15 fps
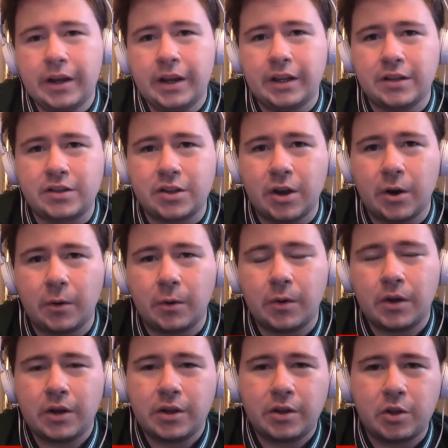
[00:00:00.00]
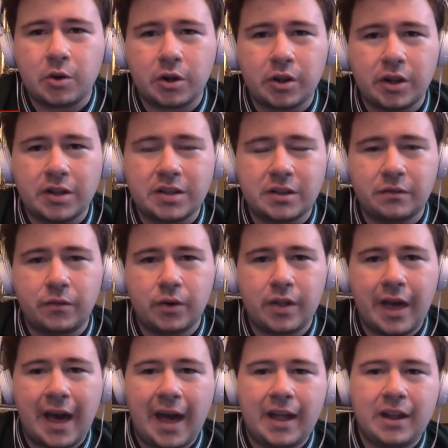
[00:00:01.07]
And so you can listen for
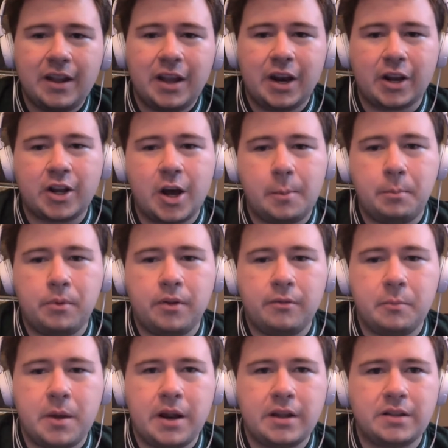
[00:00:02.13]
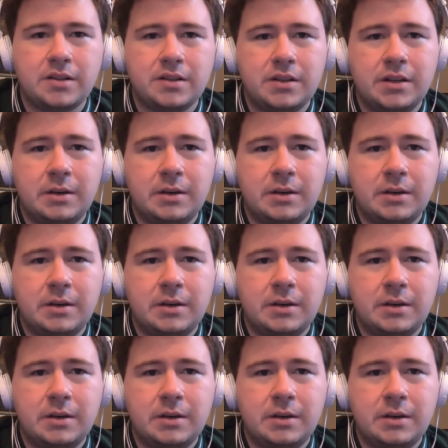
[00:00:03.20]
that in a couple of minutes.